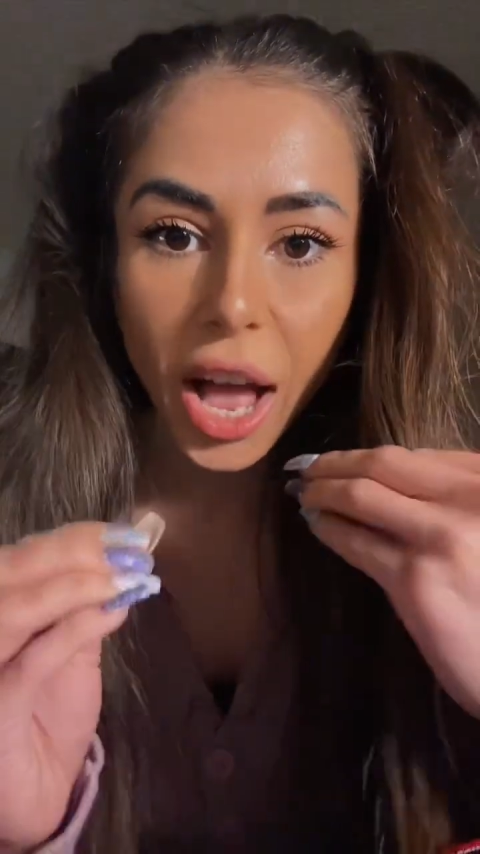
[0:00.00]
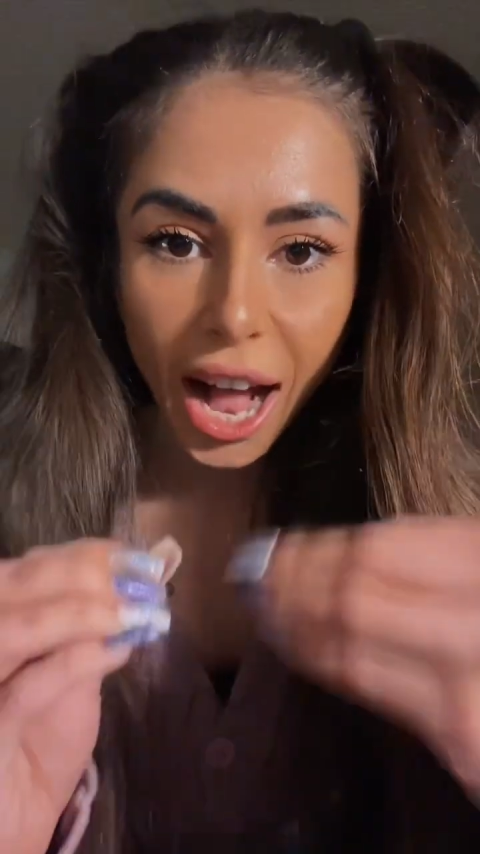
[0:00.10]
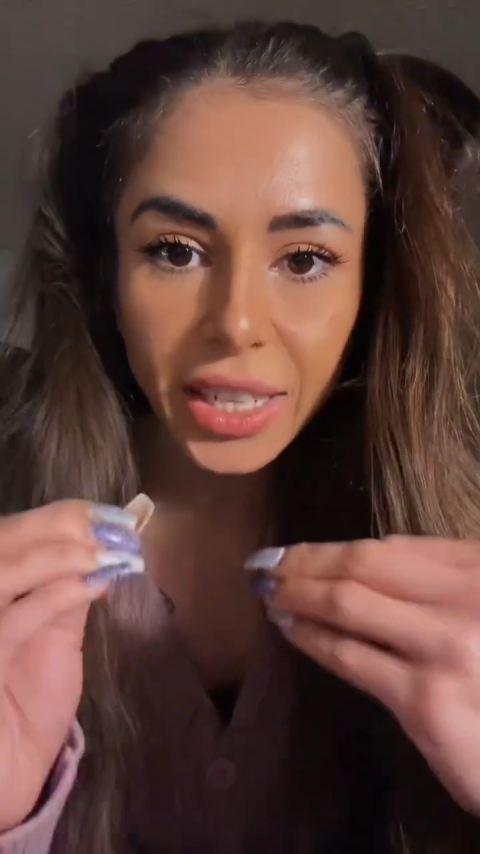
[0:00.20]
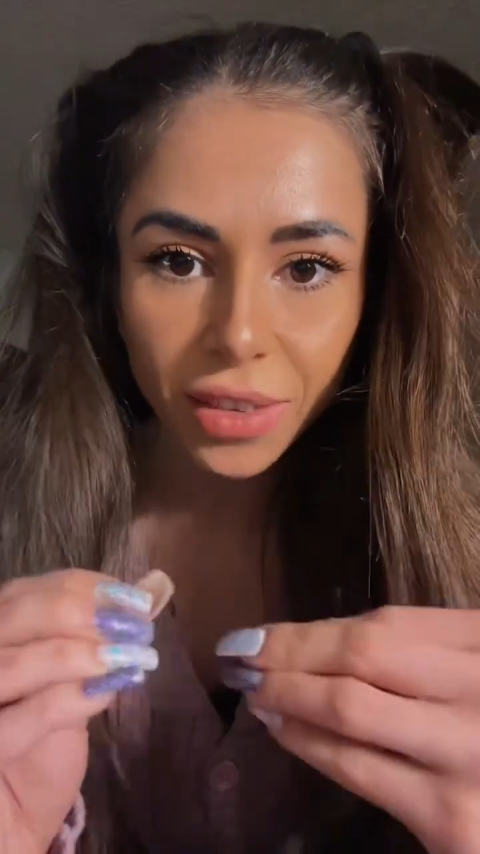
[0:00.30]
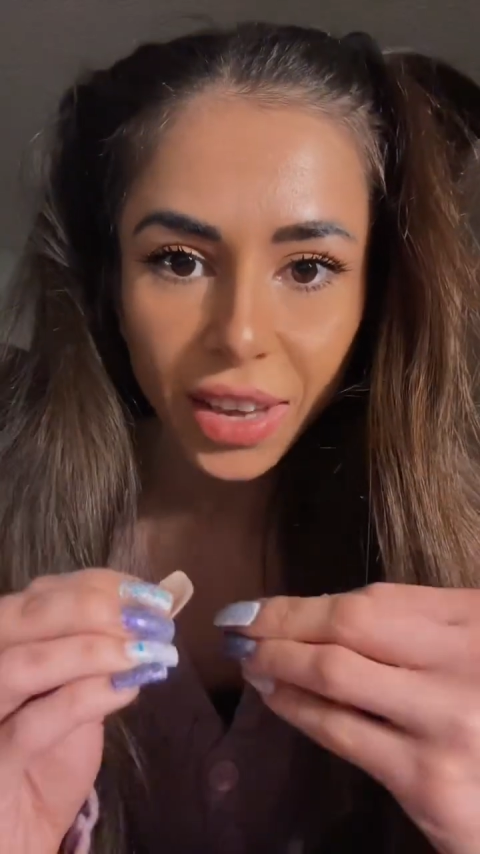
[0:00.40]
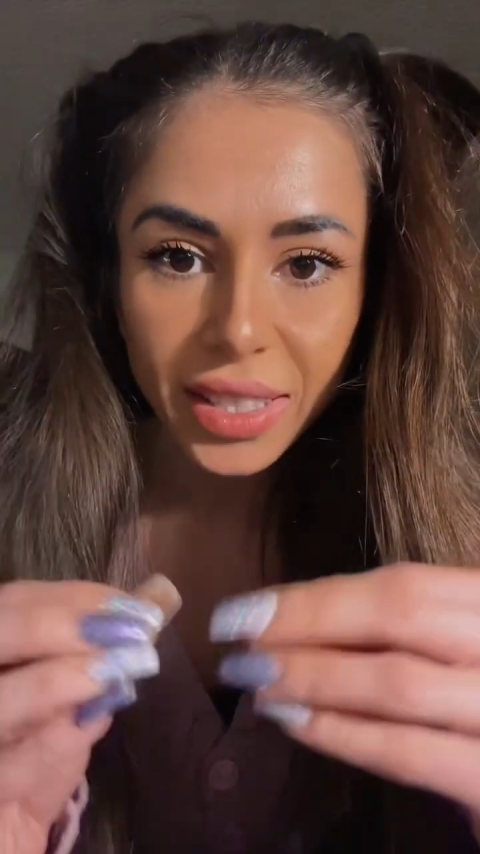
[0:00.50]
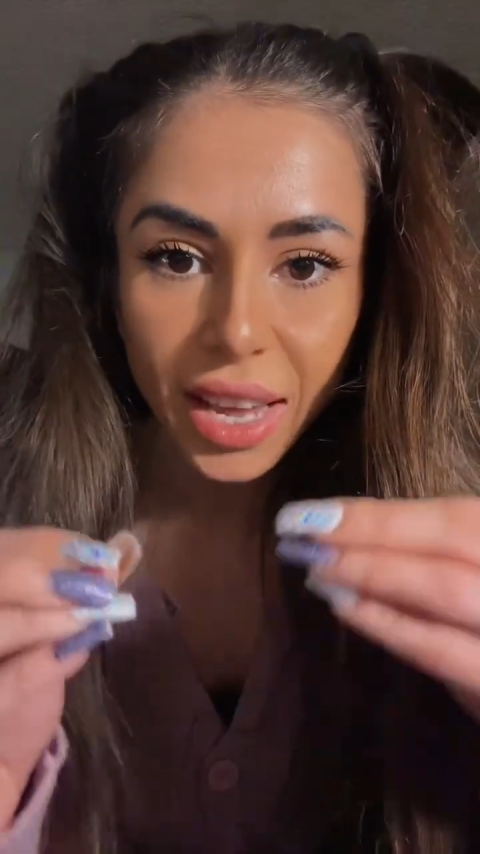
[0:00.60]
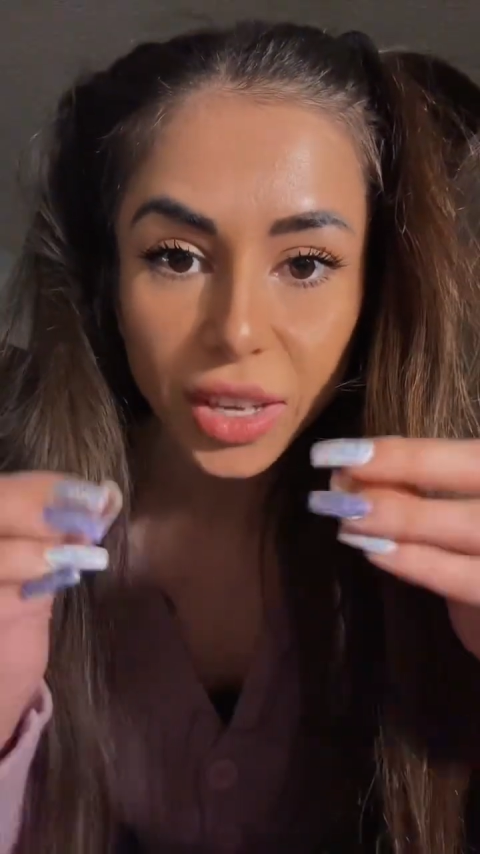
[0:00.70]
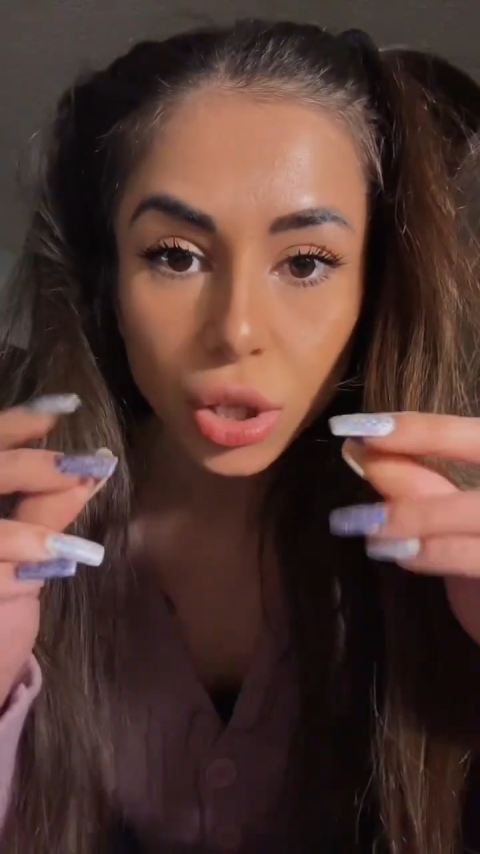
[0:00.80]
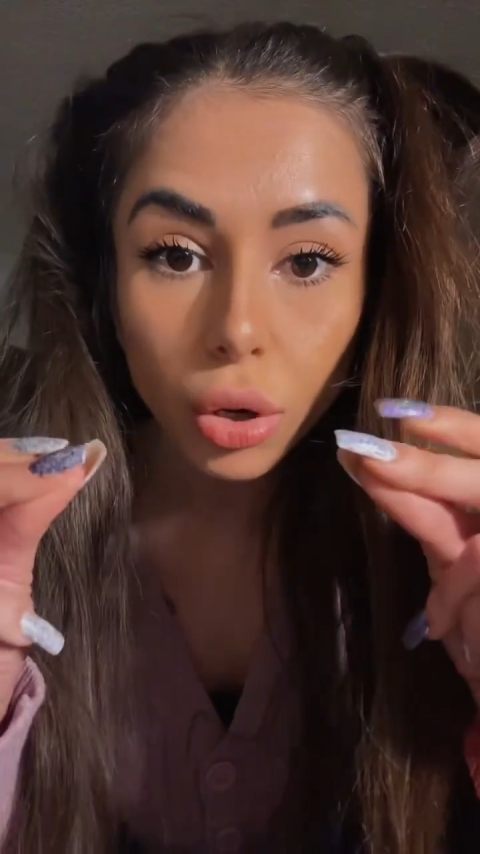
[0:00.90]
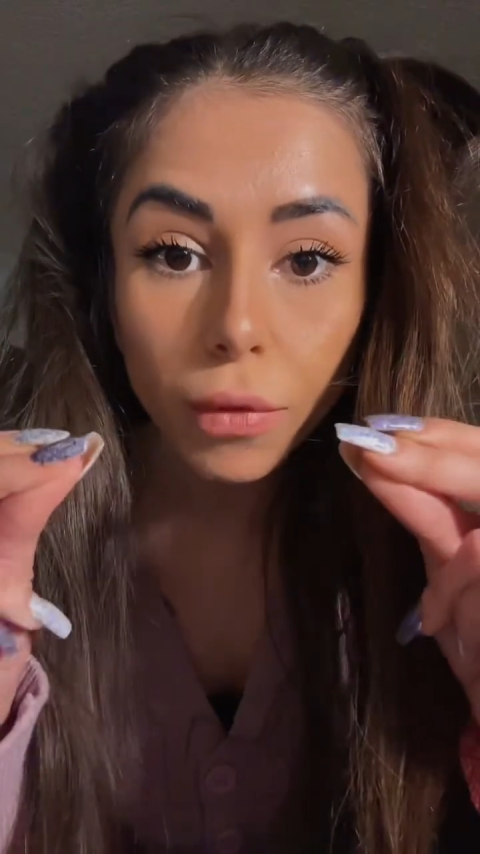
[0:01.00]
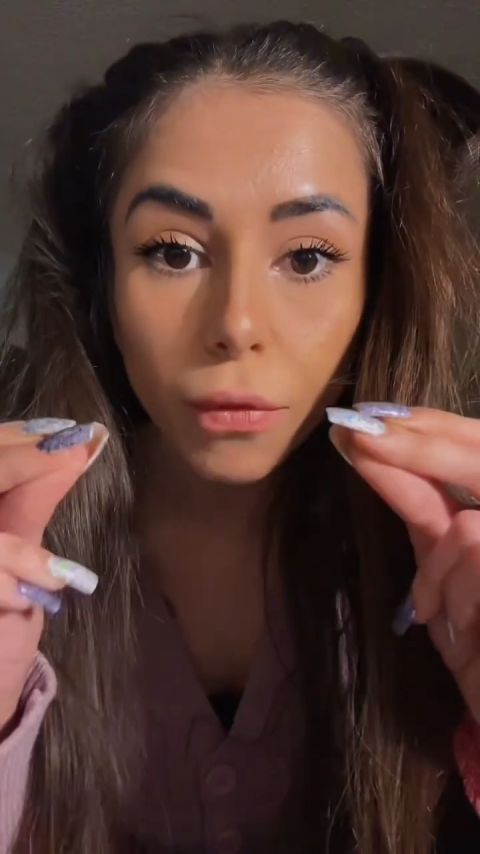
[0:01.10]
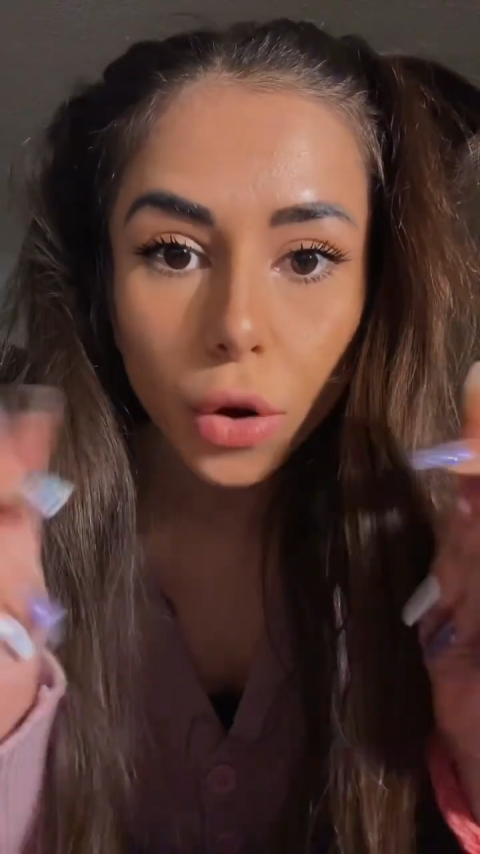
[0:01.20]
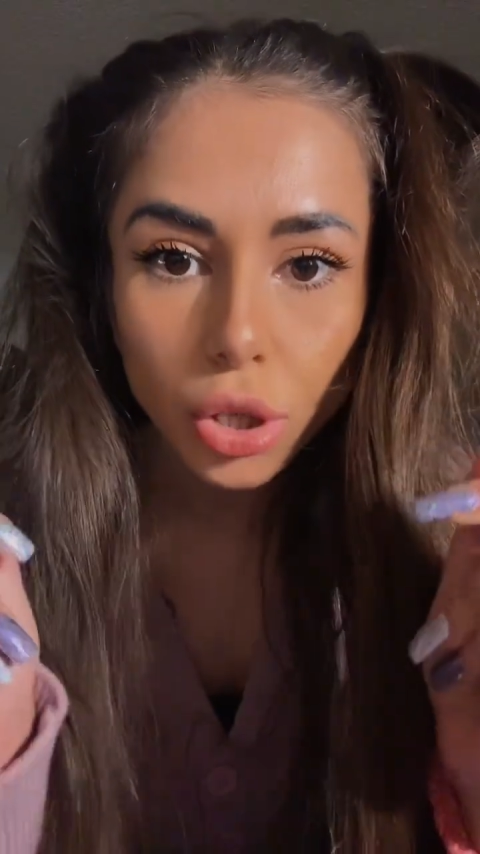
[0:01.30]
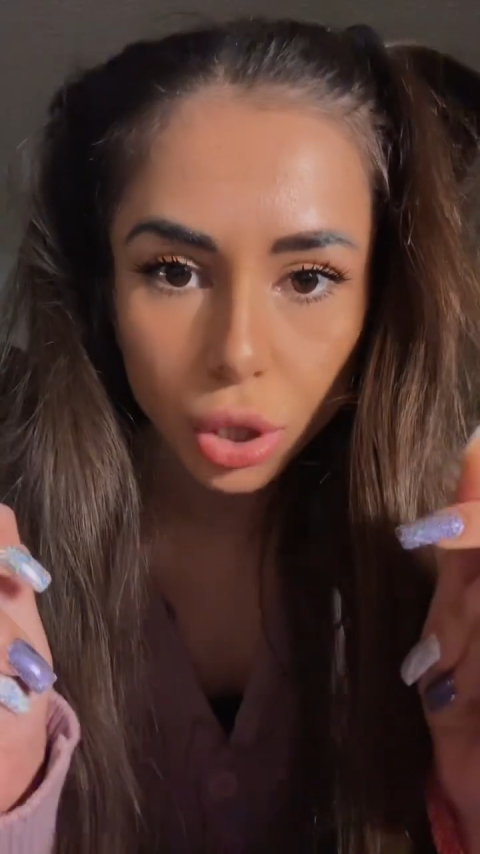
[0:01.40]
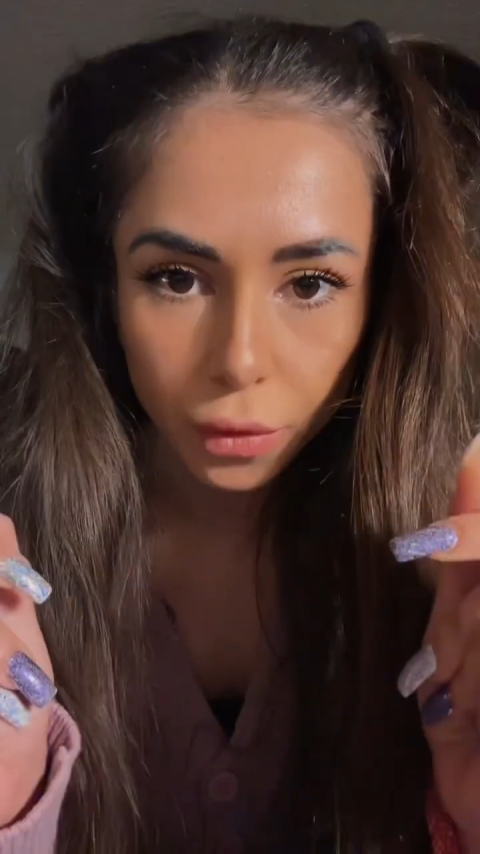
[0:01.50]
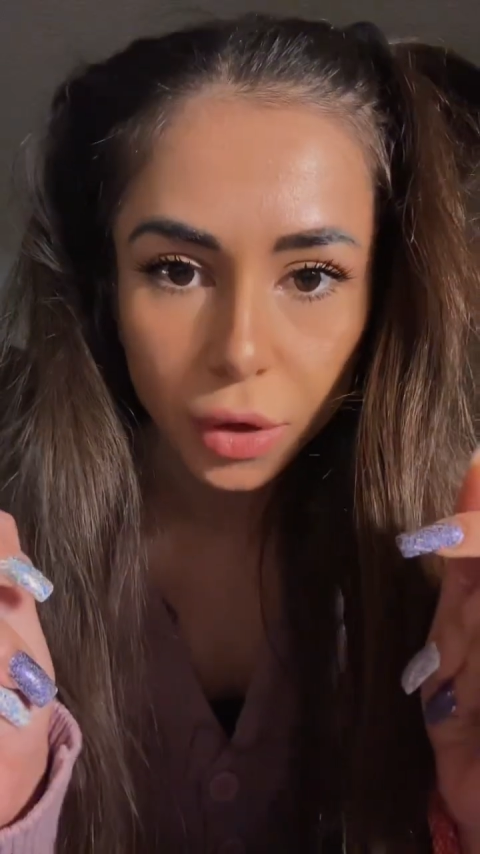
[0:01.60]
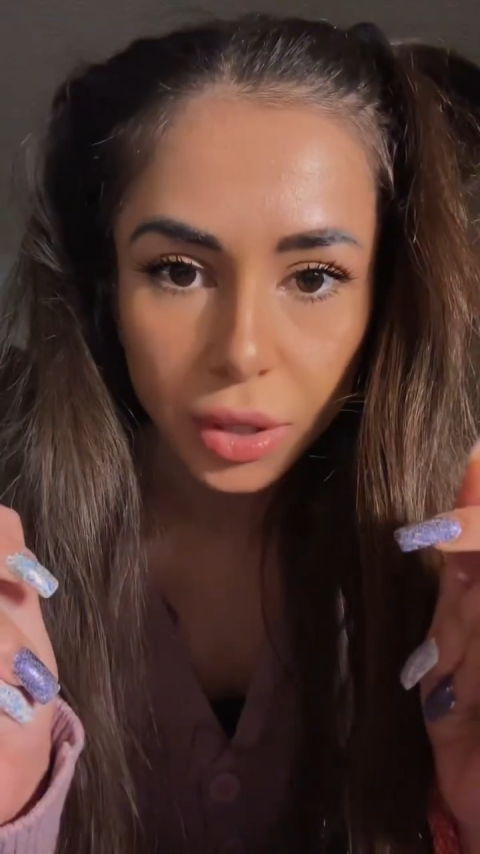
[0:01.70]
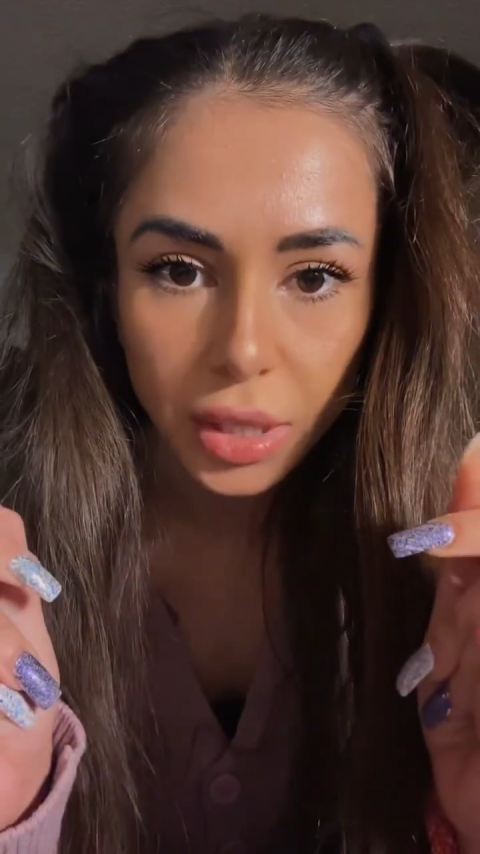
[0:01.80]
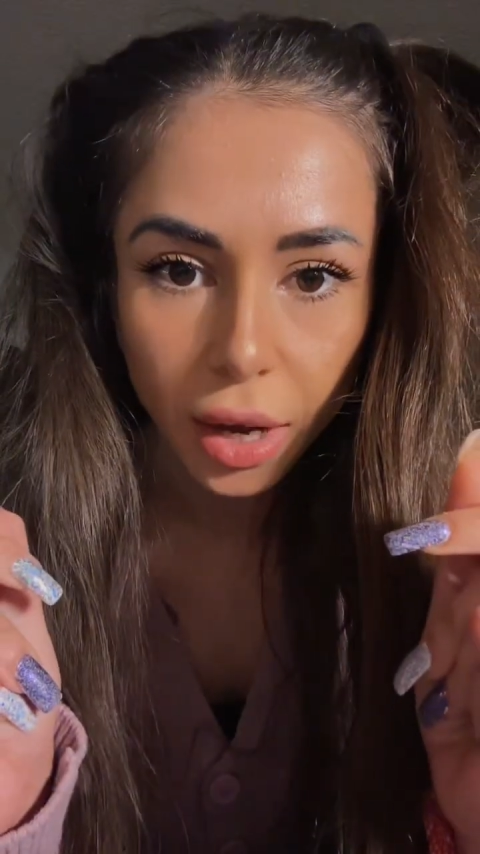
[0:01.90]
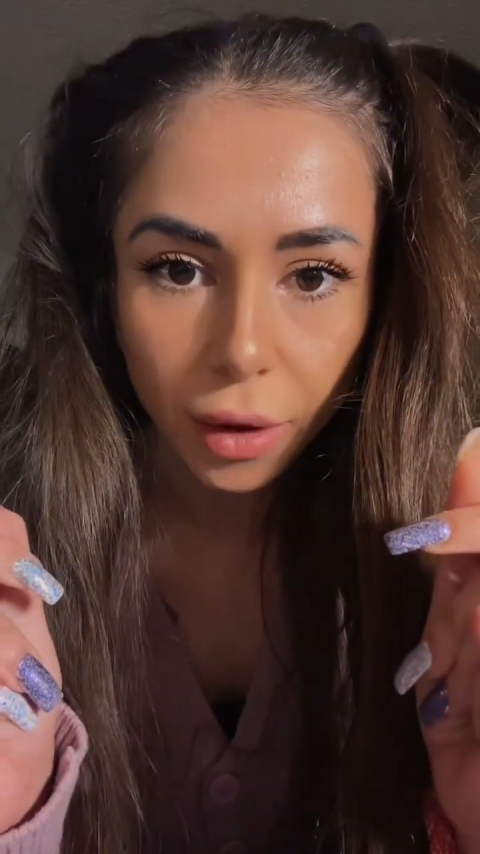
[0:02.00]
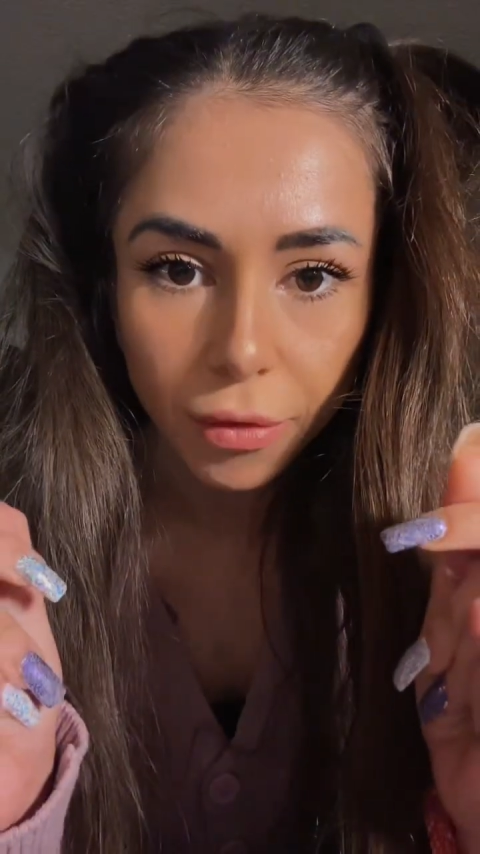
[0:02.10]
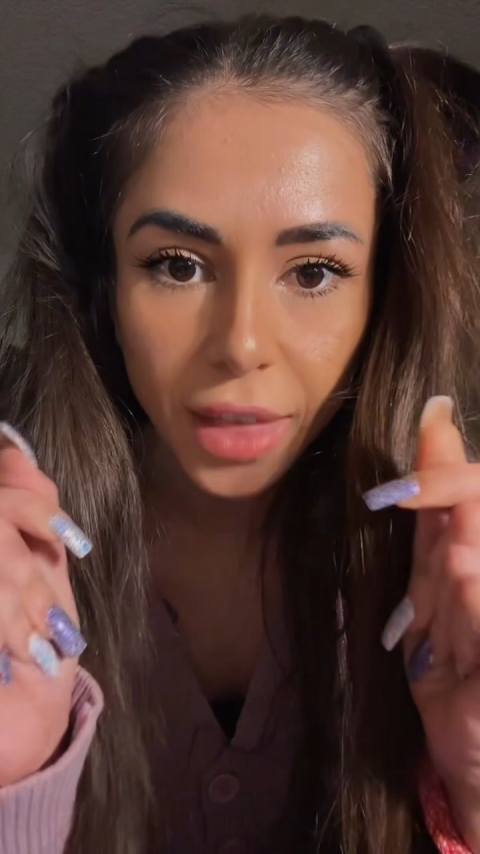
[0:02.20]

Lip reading: activates a certain version of yourself